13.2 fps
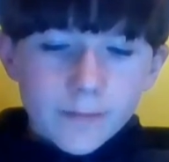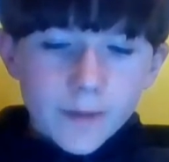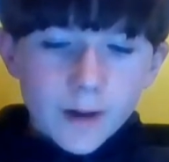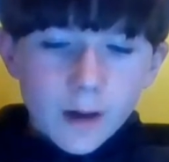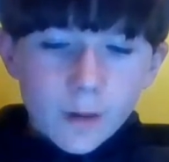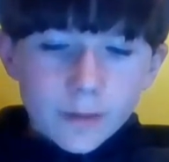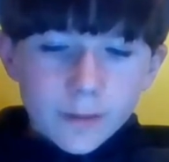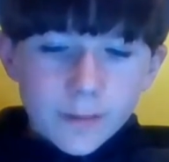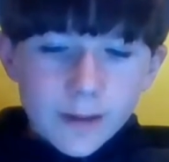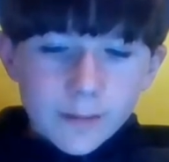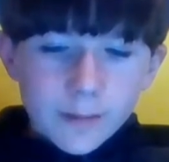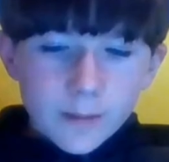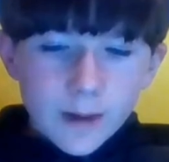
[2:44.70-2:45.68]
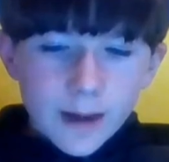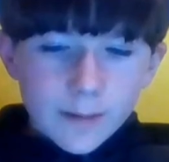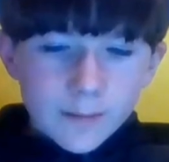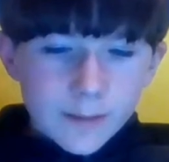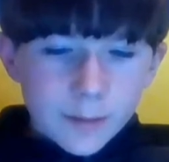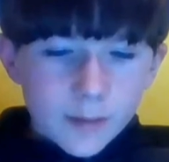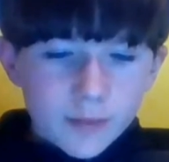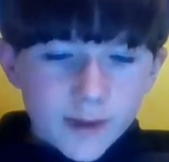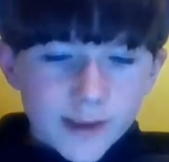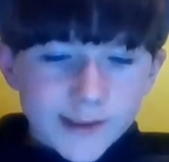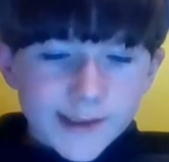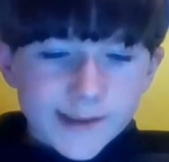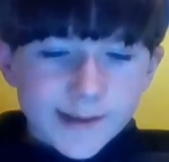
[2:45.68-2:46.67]
Older people and people with
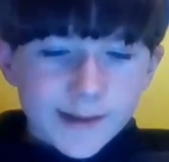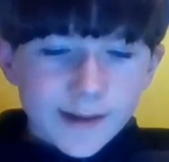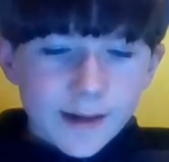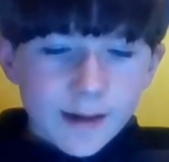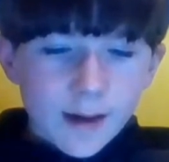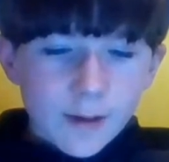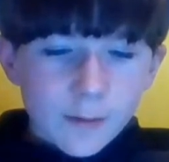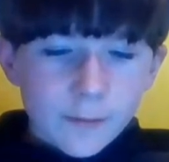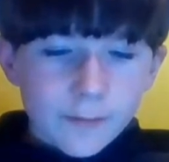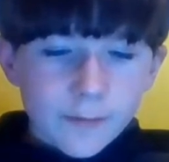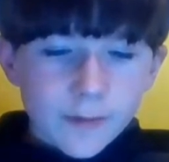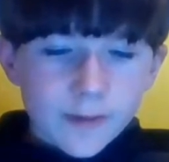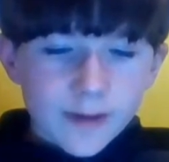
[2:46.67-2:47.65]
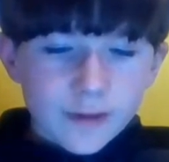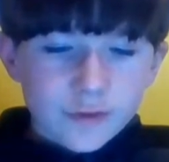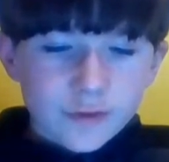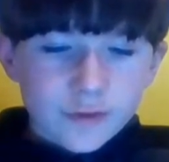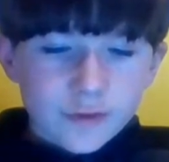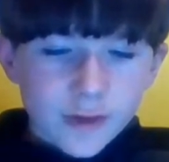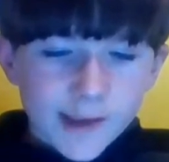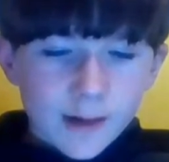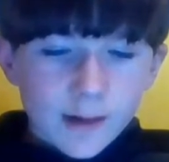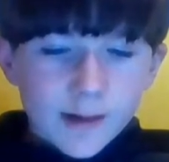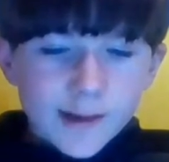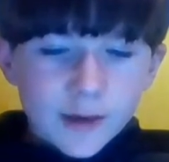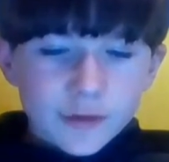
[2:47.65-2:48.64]
pre-existing health conditions,
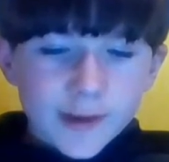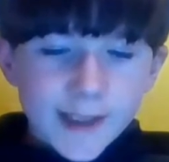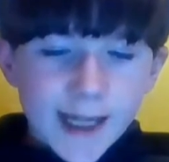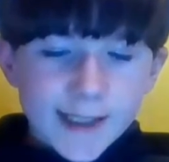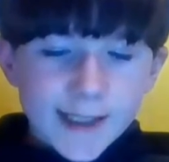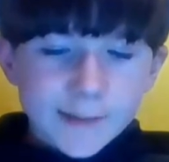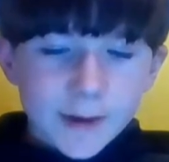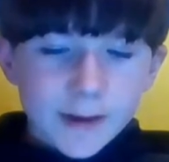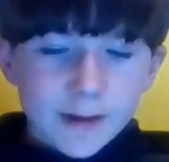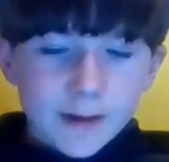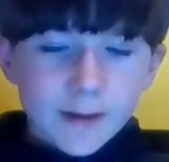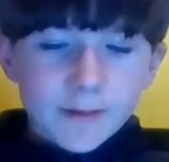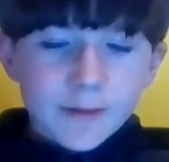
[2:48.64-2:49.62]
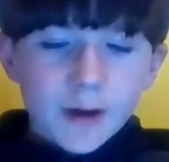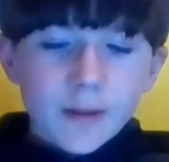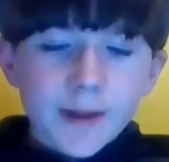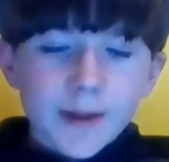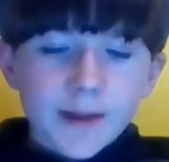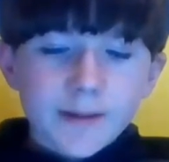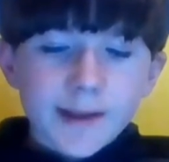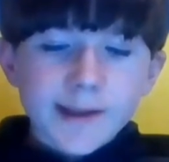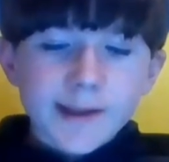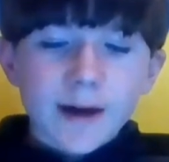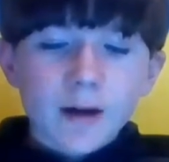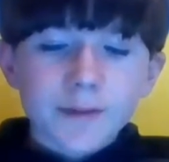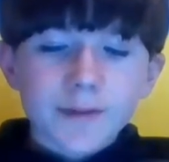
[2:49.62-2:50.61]
such as asthma, diabetes,
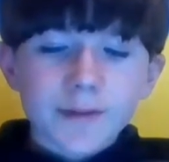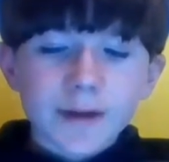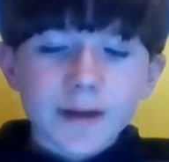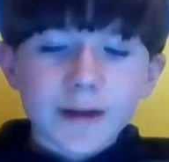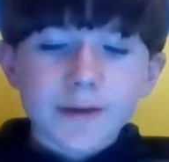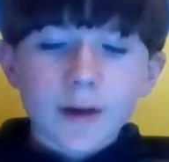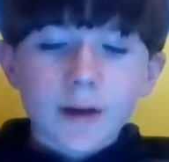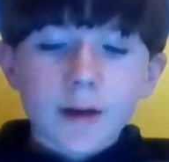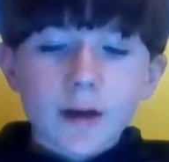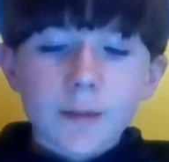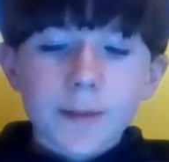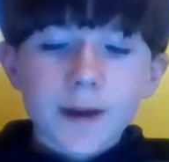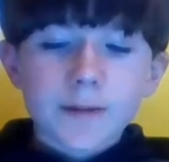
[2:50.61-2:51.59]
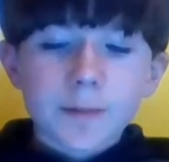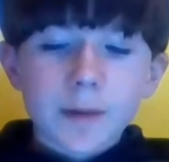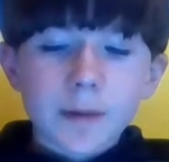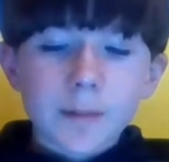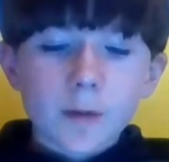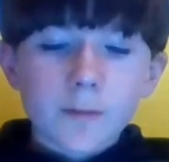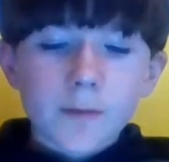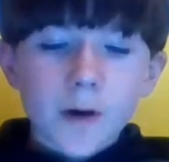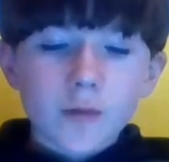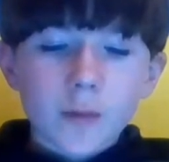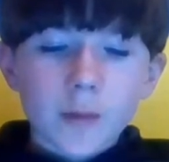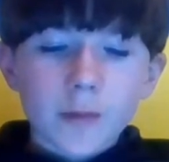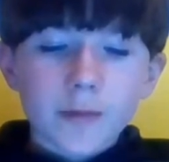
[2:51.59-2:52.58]
heart disease, appear to be more
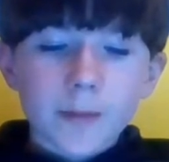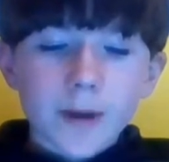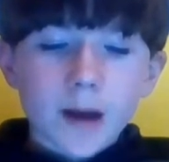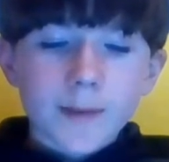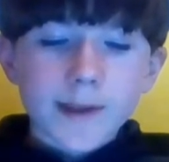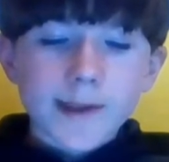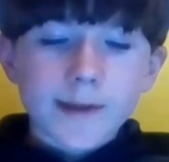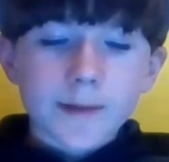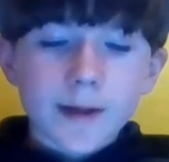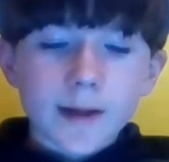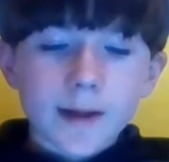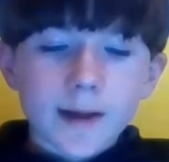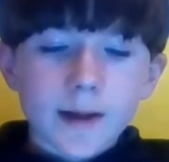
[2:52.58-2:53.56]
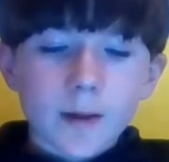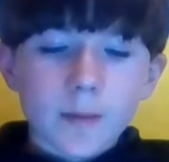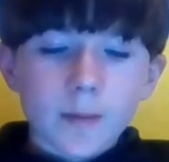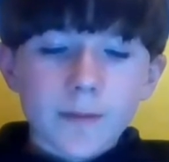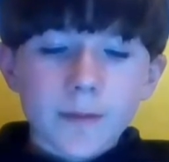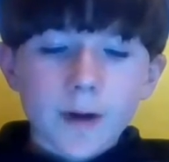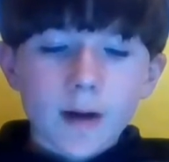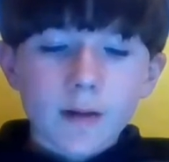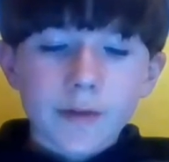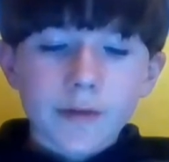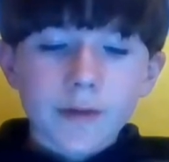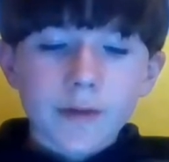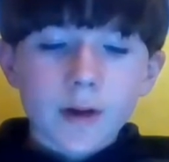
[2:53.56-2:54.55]
vulnerable to becoming severely ill with the virus.